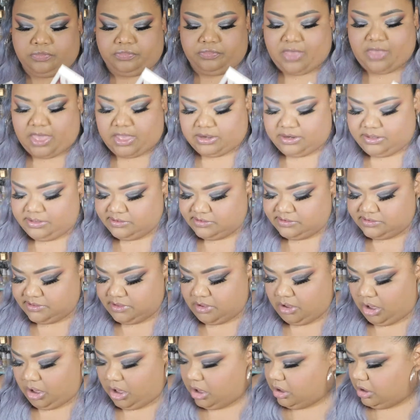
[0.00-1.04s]
that is the
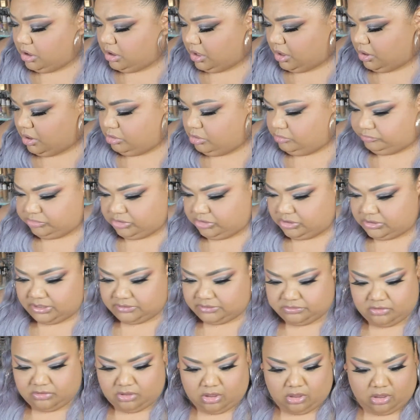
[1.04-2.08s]
haul. I hope y'all
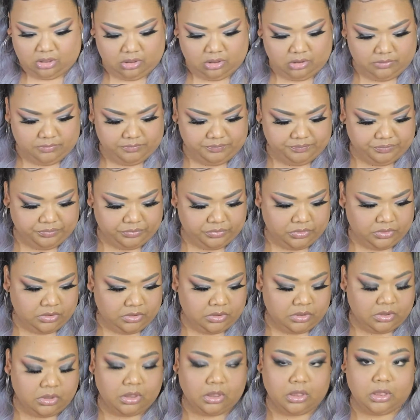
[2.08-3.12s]
like the haul.
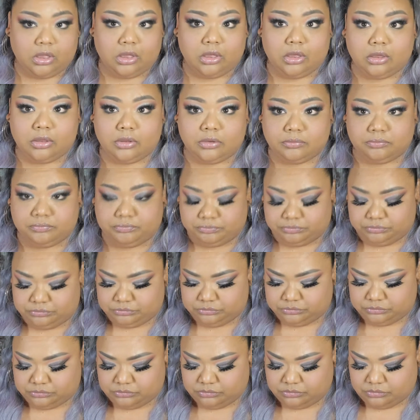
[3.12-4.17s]
Um,
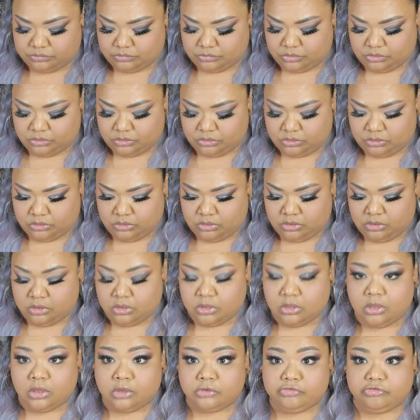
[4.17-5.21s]

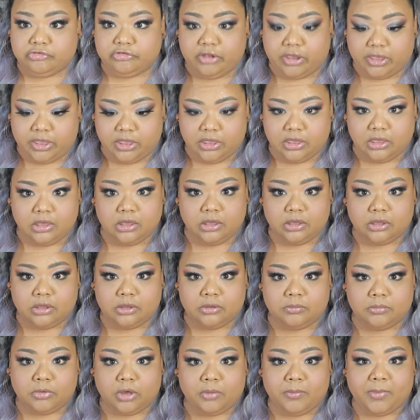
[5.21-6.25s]
today,
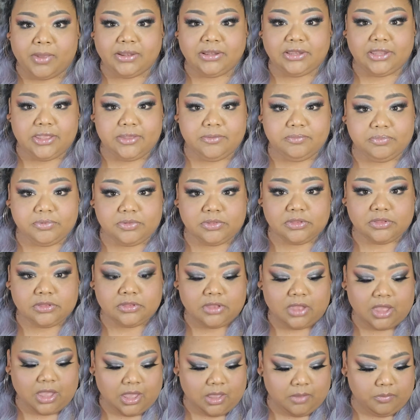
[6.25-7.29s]
um, on my lips,
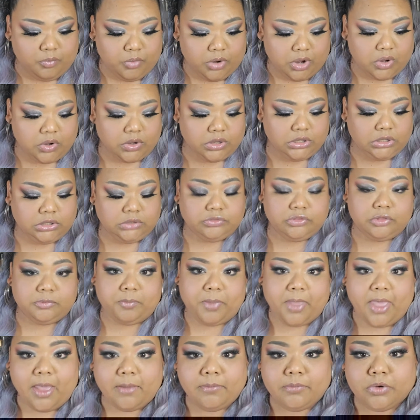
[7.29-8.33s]
I'm wearing the
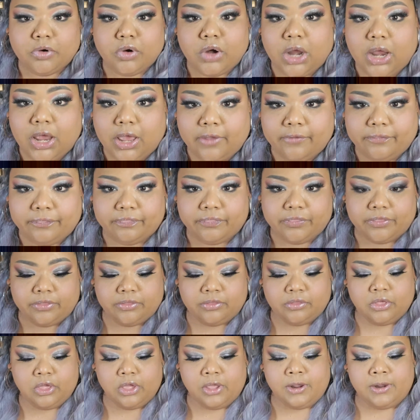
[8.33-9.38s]
Pat McGrath,
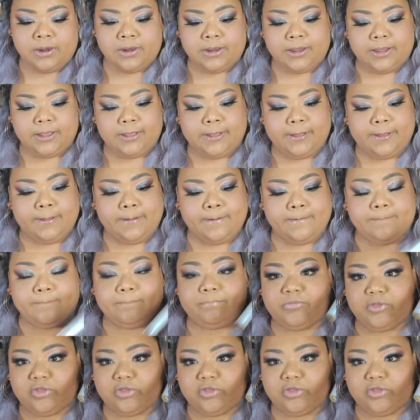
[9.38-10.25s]
um,